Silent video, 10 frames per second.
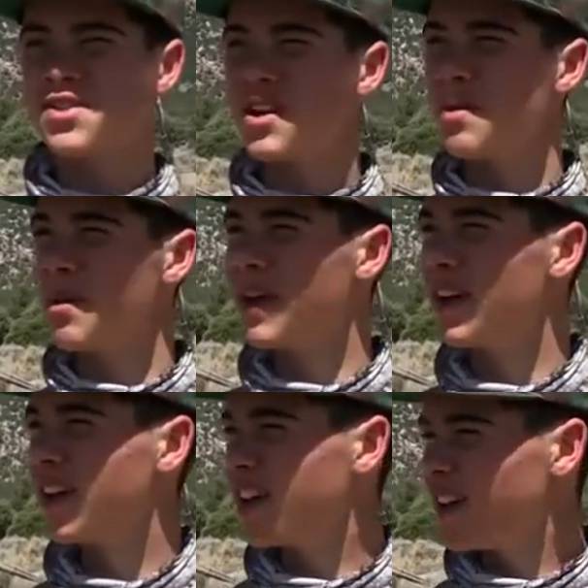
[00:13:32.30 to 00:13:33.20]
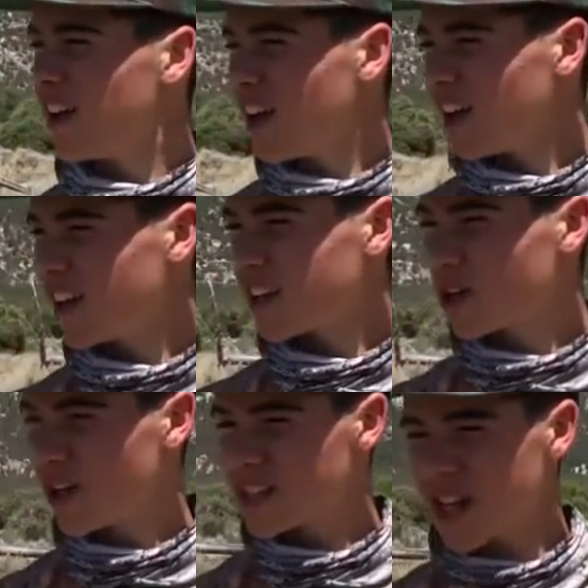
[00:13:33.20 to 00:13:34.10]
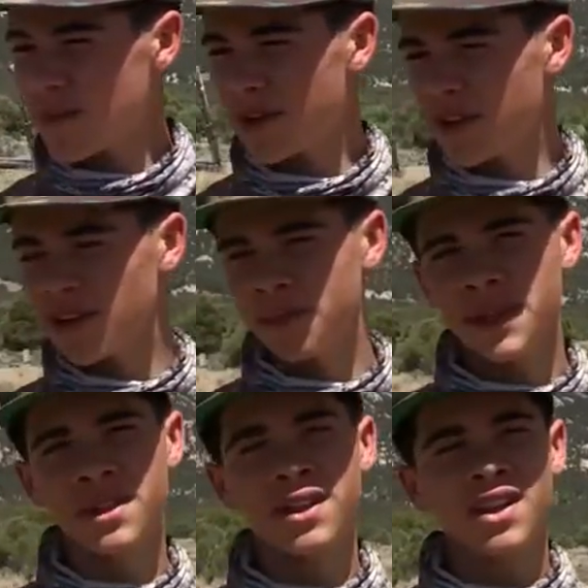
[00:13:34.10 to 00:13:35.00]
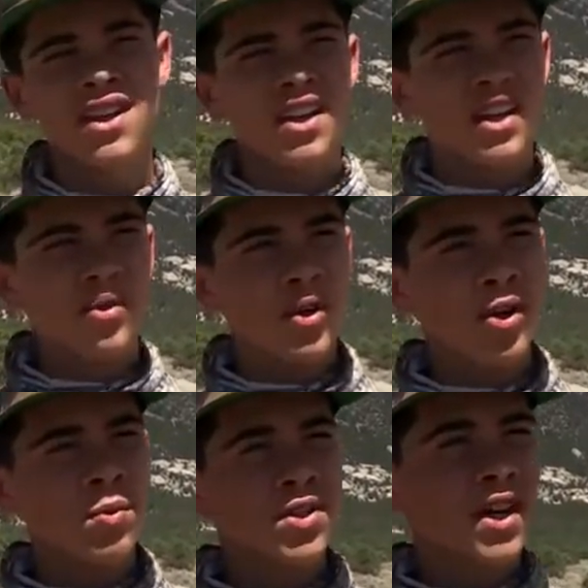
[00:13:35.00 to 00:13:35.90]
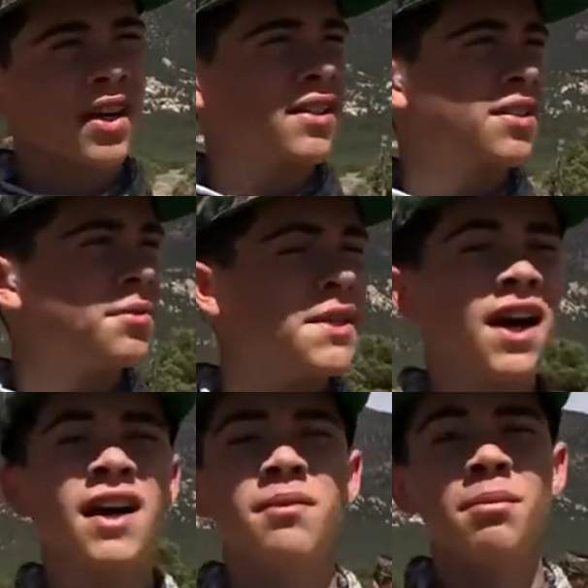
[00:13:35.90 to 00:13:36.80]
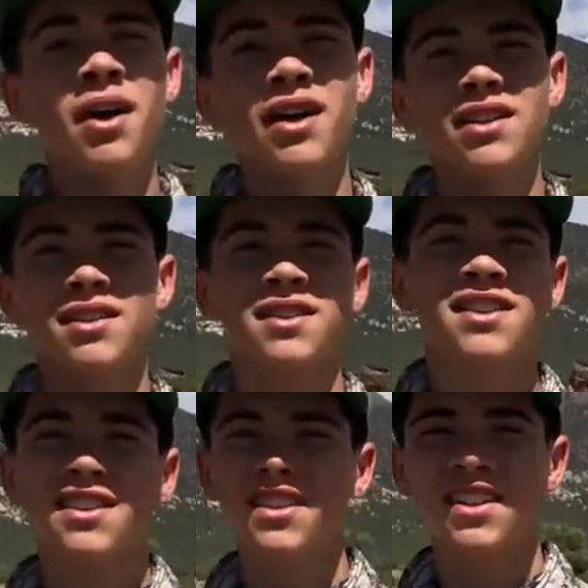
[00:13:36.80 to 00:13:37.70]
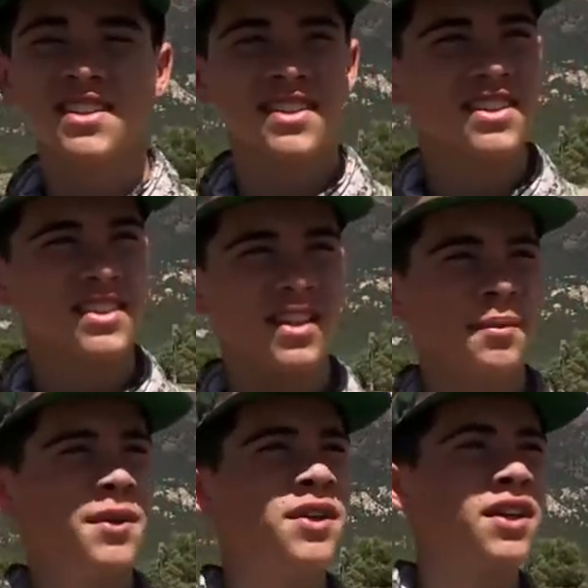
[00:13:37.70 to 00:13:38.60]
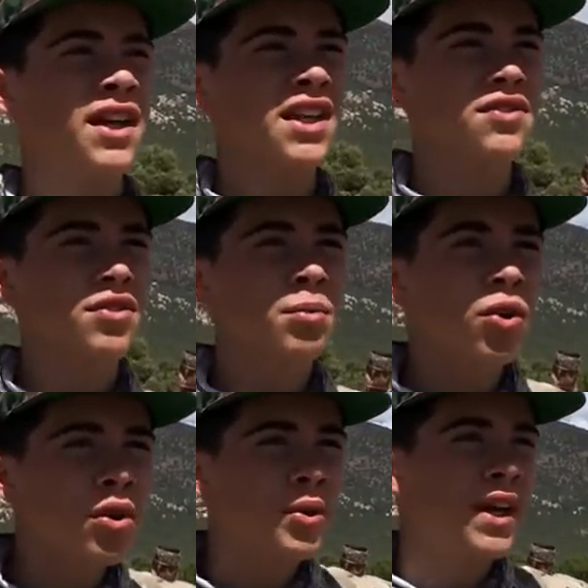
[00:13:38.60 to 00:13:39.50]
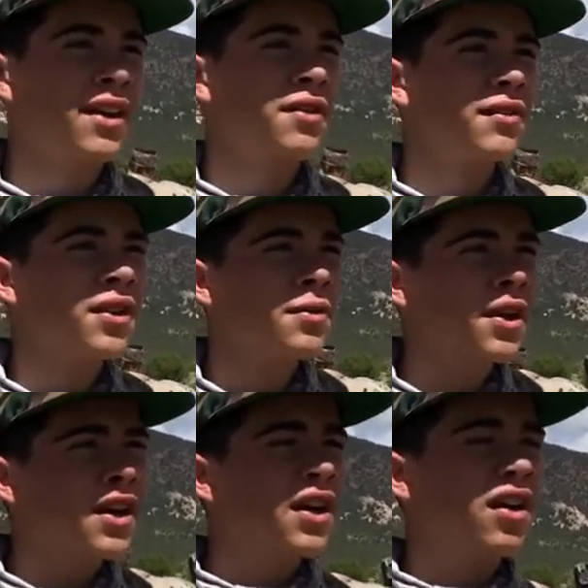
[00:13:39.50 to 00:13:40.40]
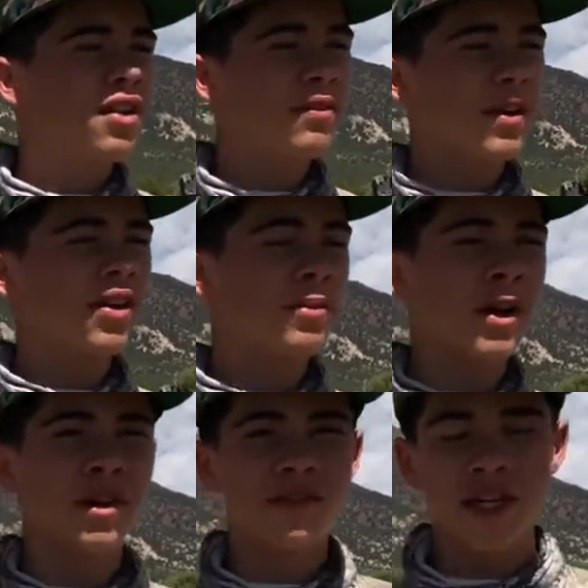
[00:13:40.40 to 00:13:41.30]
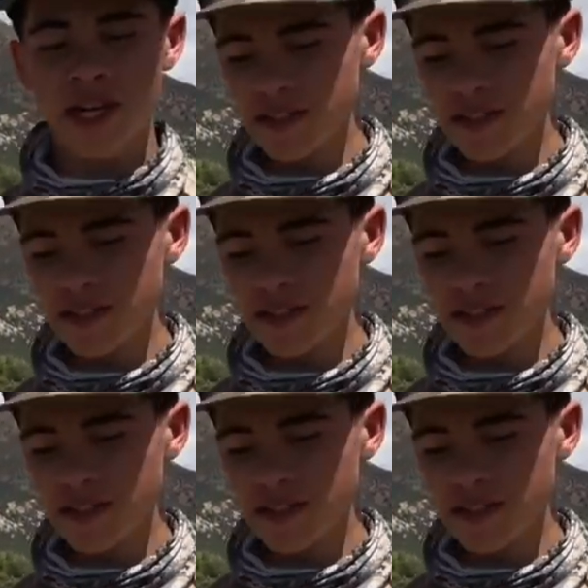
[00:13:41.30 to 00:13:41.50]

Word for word: this trip. I had a great time out here. I mean, we almost got on some giant bucks. There's, I mean, you couldn't ask for more. We had our fair, our fair amount of